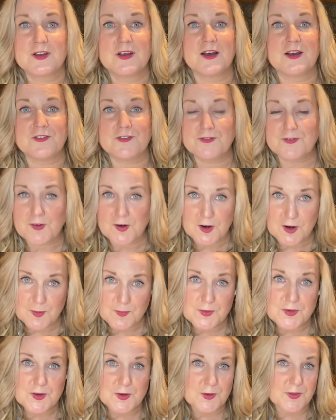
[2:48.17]

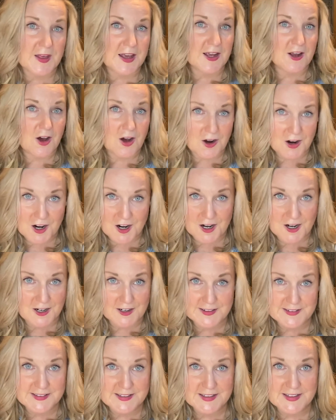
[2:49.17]
affirms who they are,